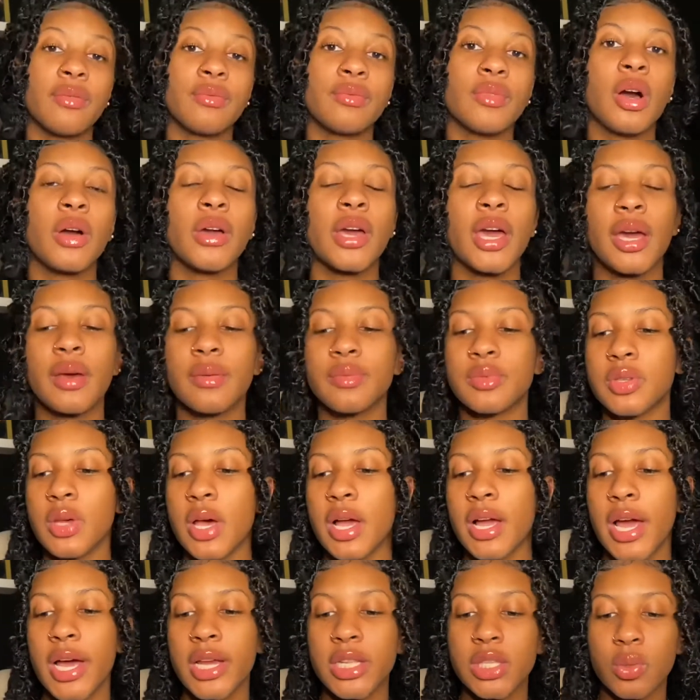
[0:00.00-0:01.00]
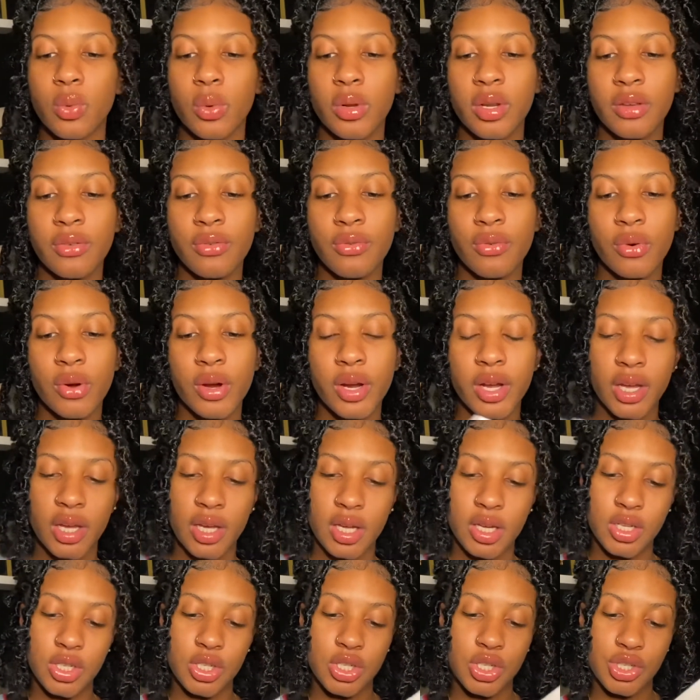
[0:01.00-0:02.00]
Okay, so I got
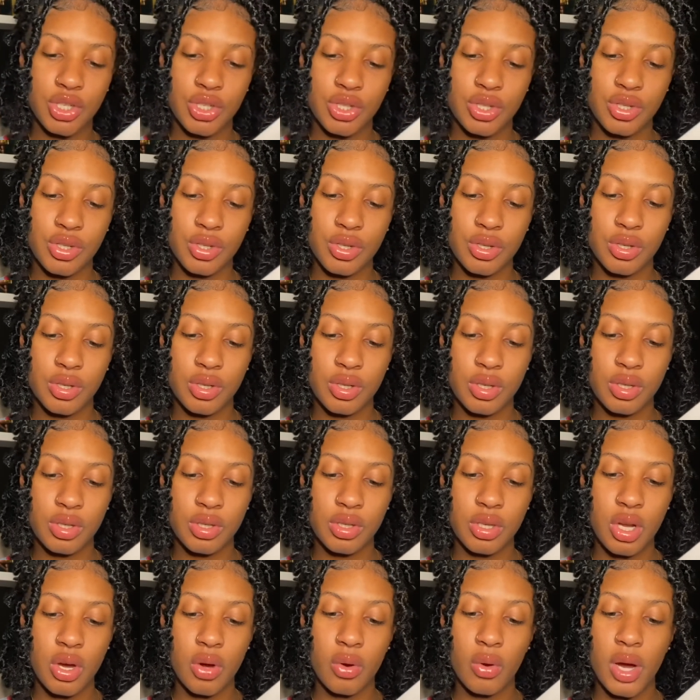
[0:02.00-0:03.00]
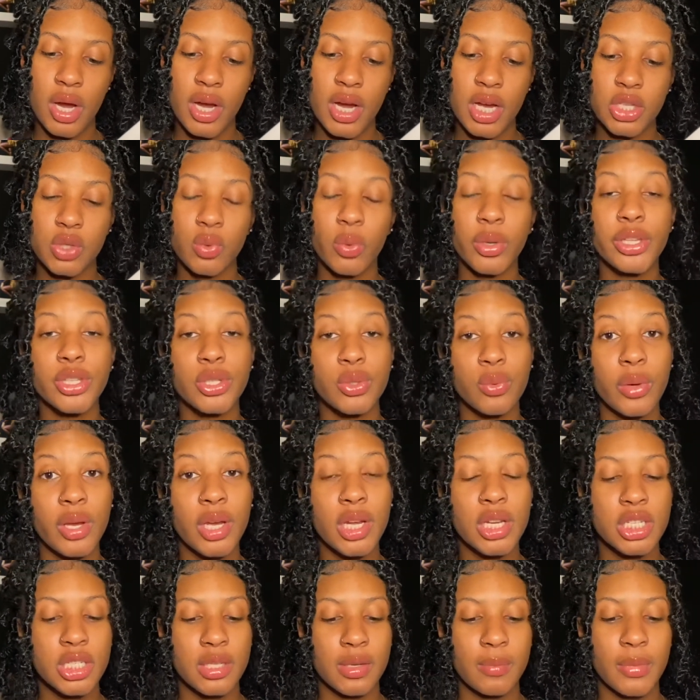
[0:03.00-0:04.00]
24-inch. No, I got
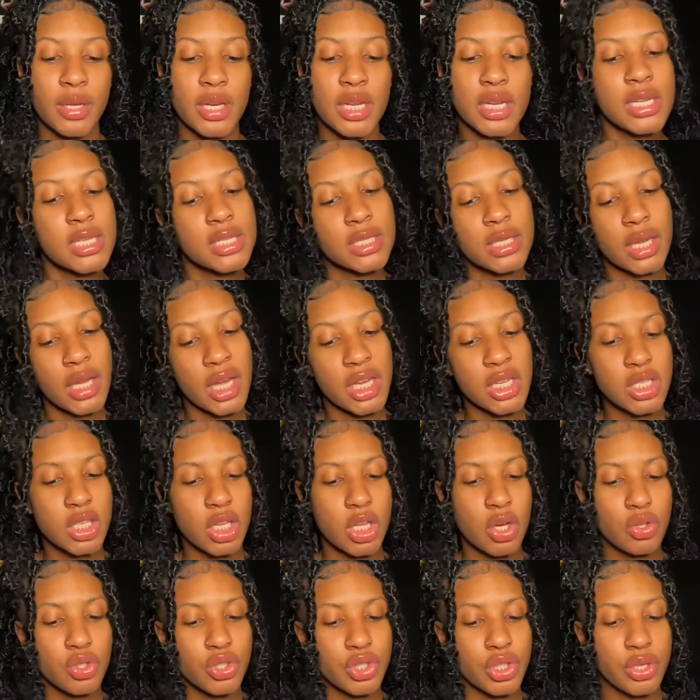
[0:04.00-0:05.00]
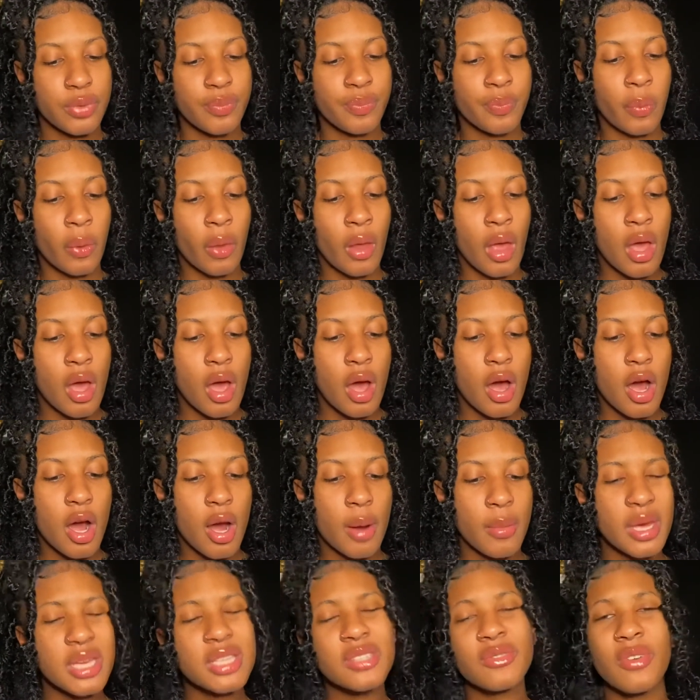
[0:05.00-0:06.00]
22-inch, but it is a lace closure.
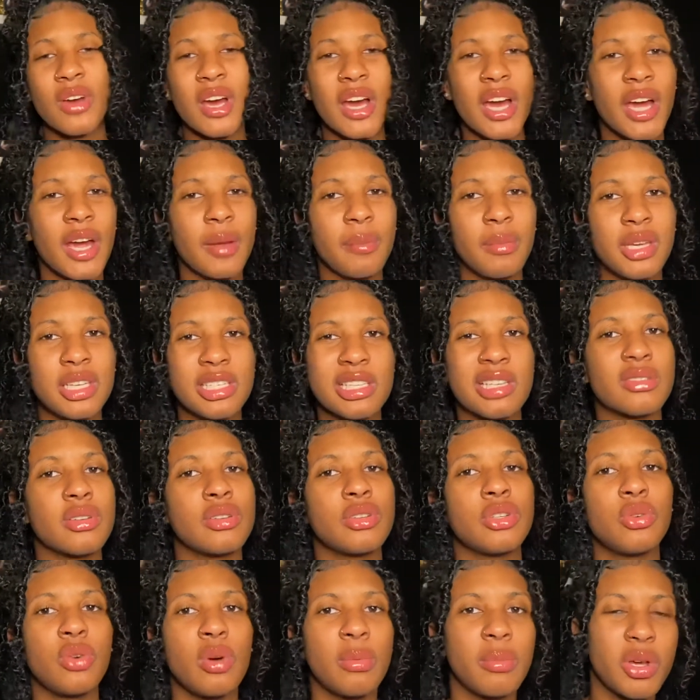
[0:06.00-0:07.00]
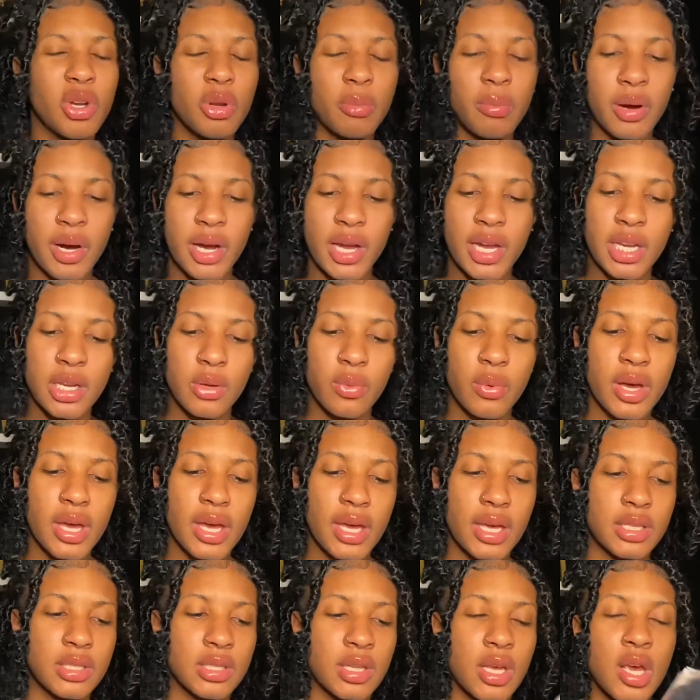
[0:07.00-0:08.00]
That's fine because I was gonna do a middle part
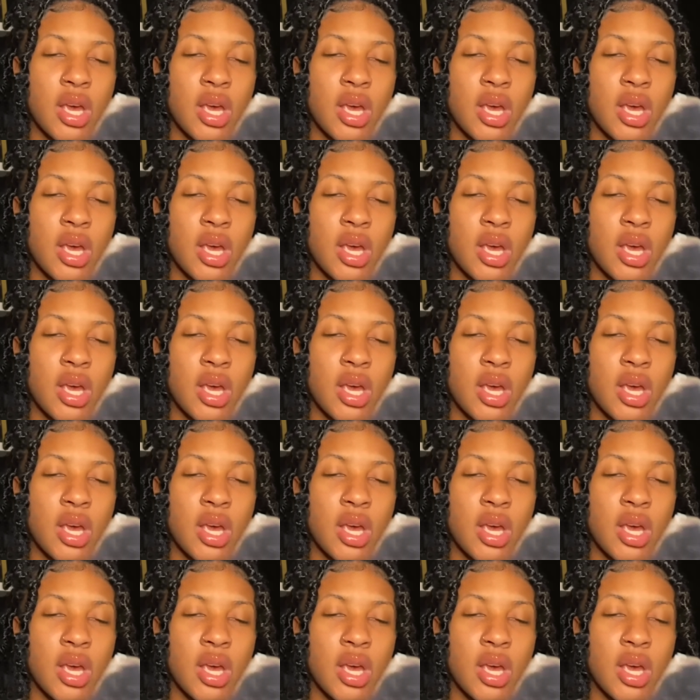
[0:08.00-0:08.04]
anyways.